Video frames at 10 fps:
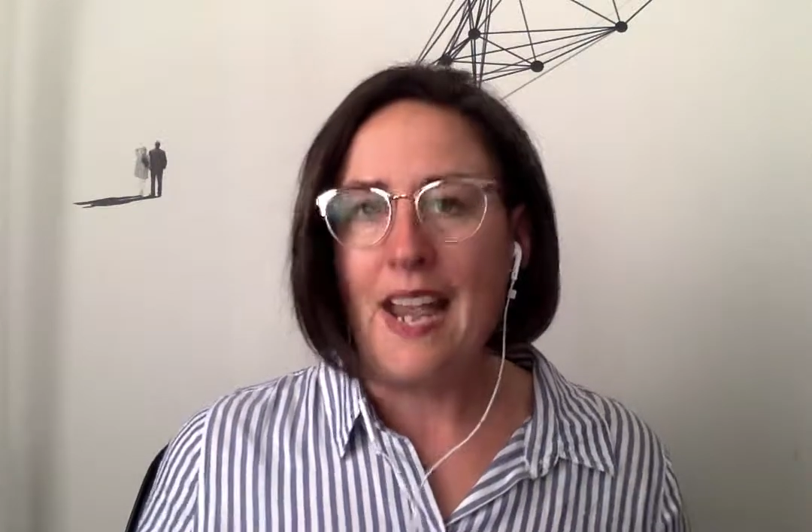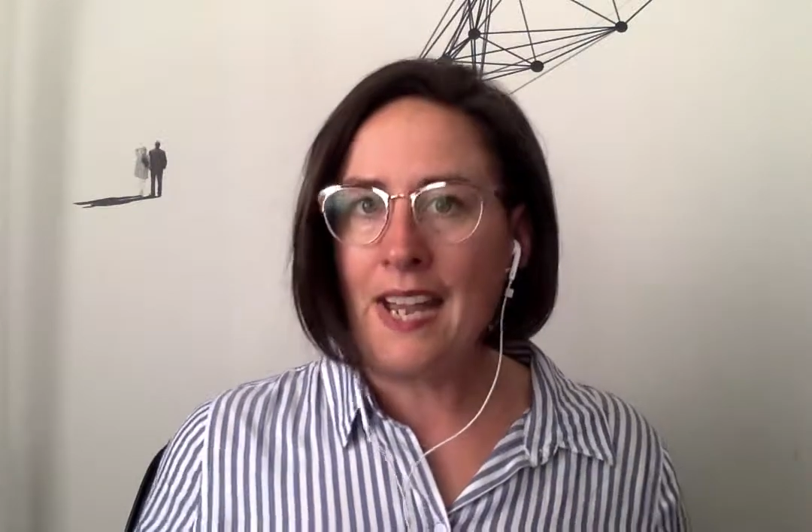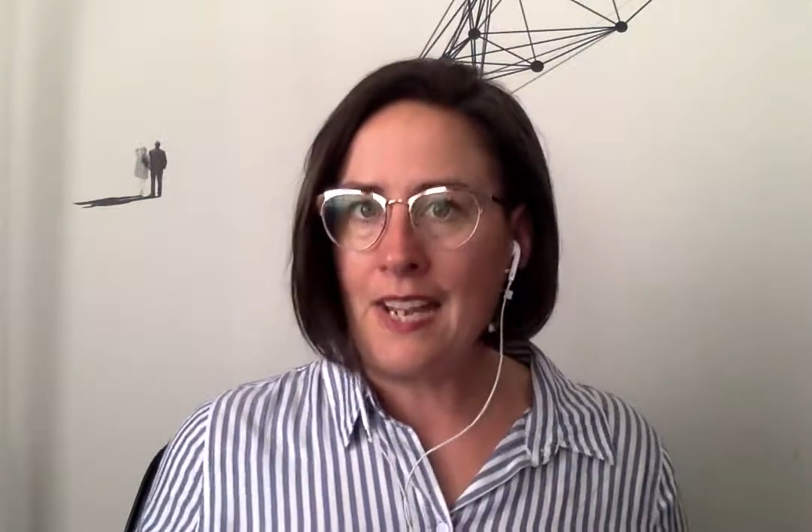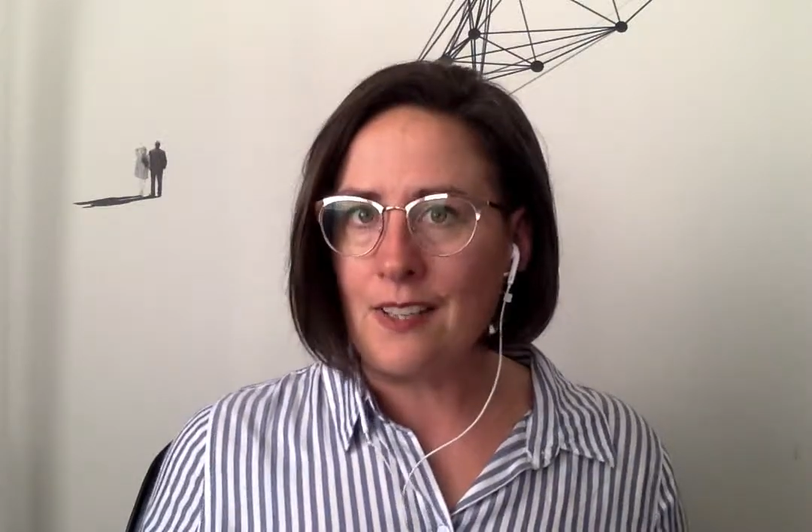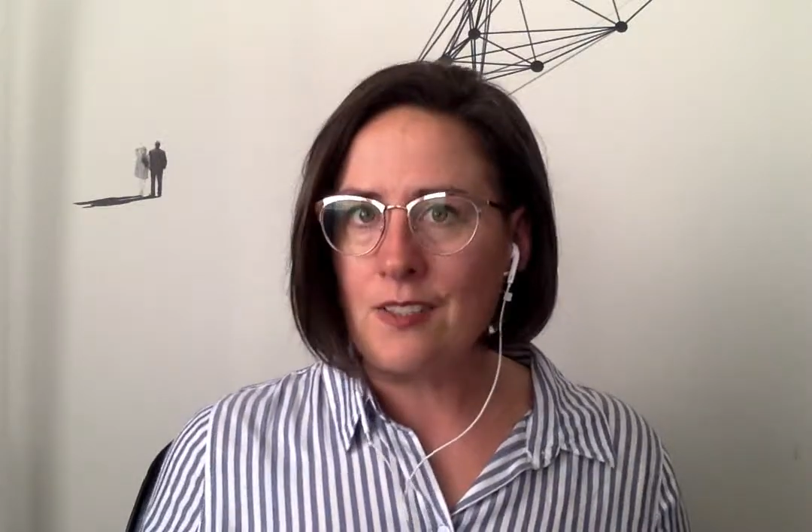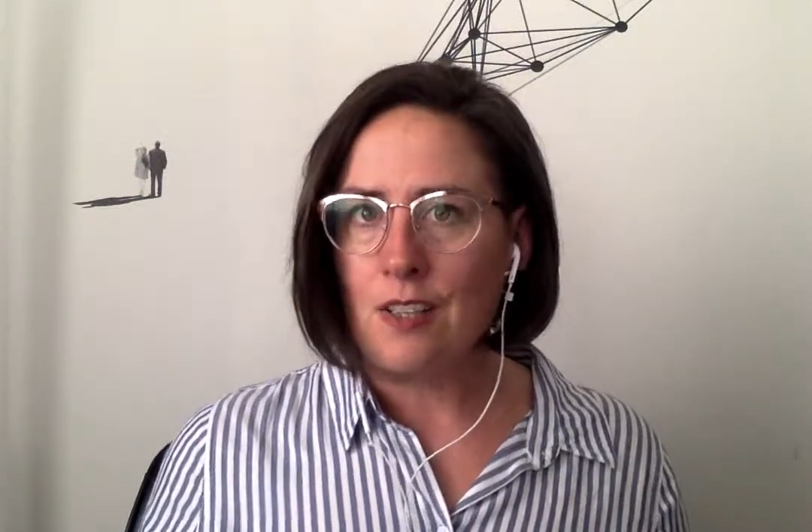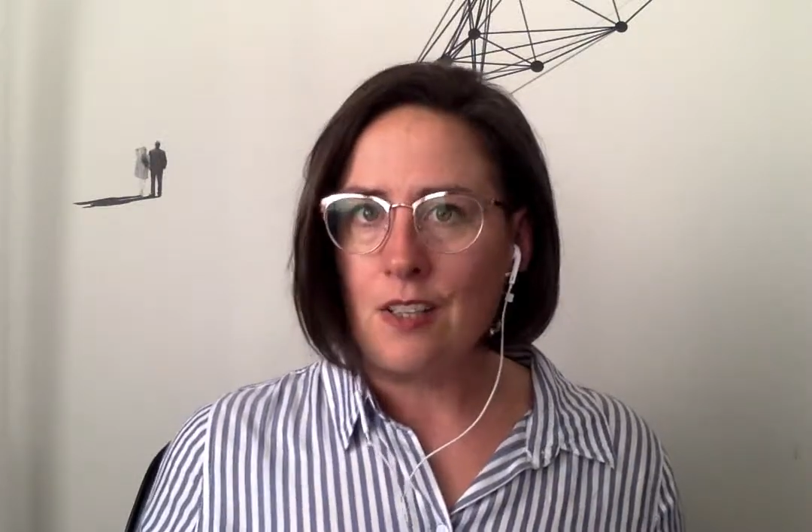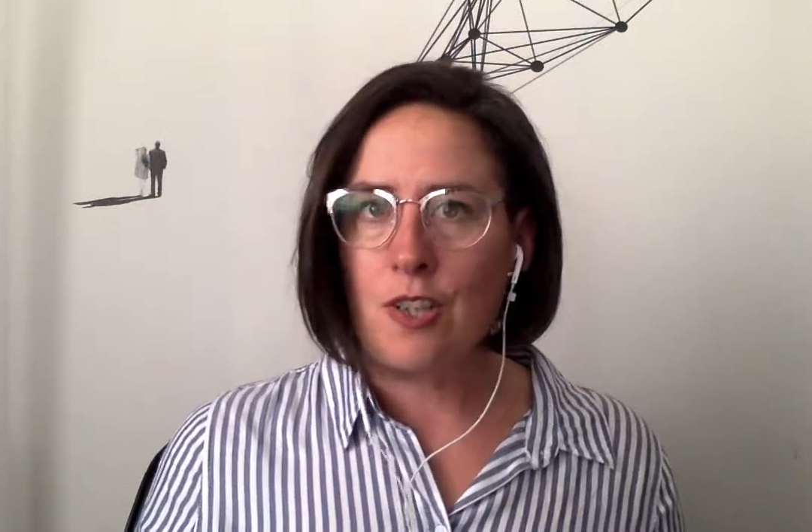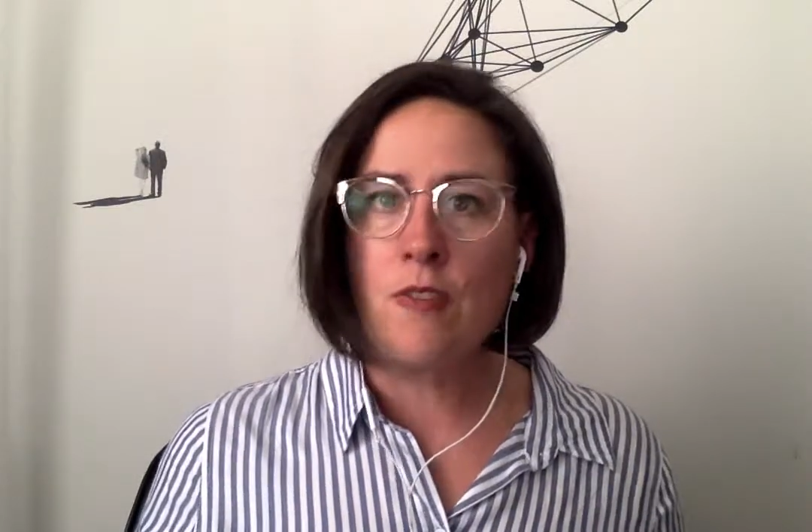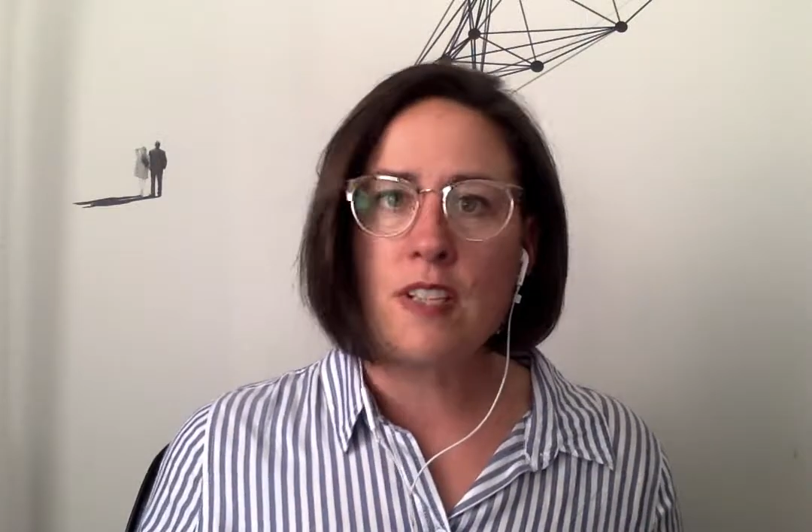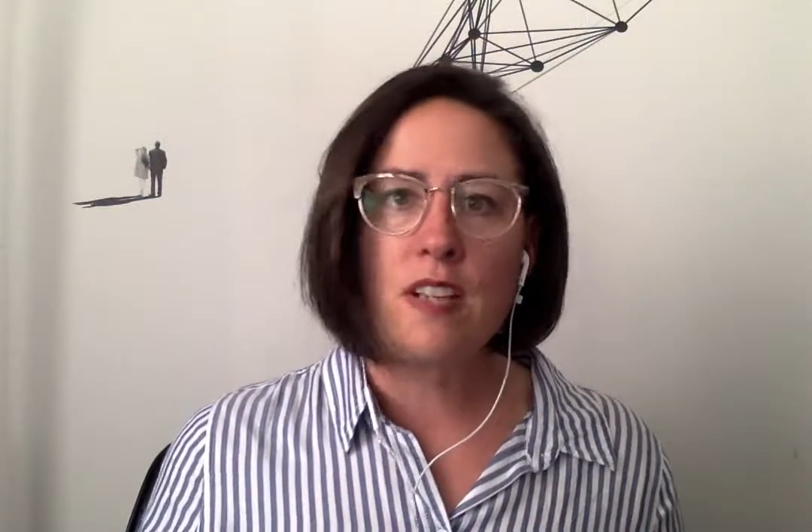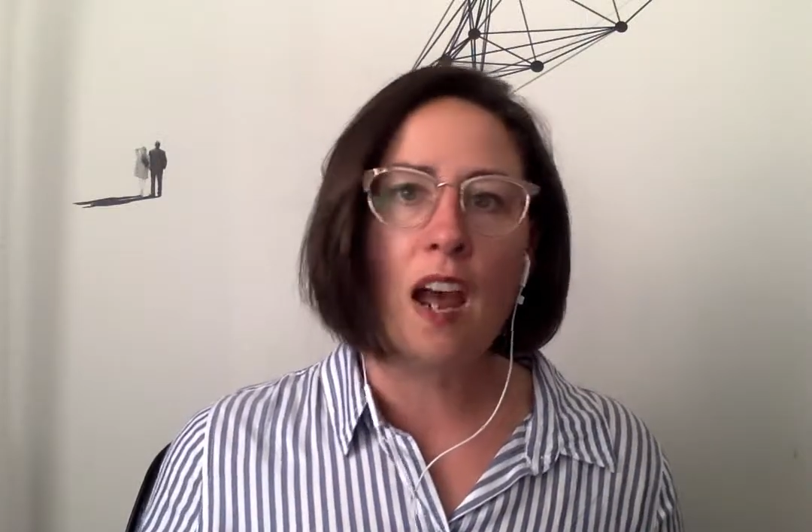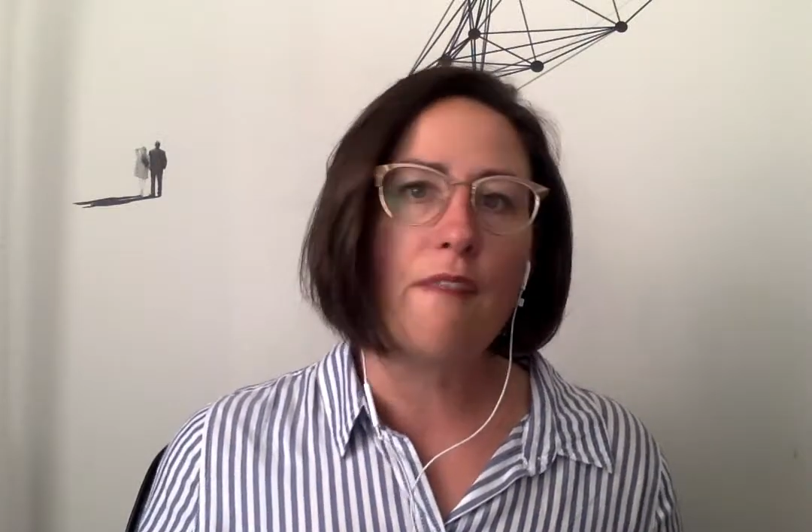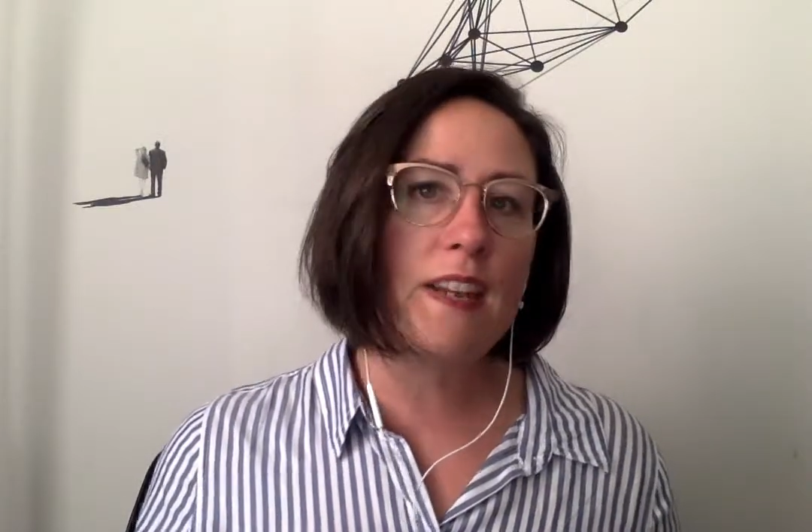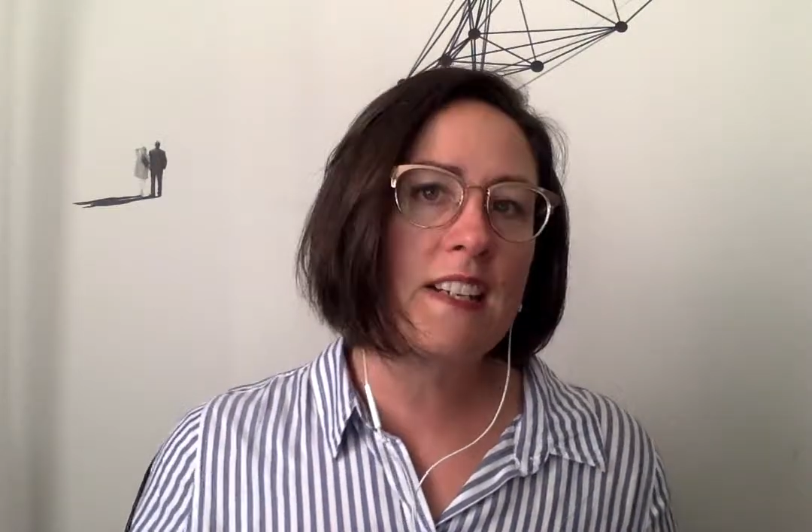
and you need to have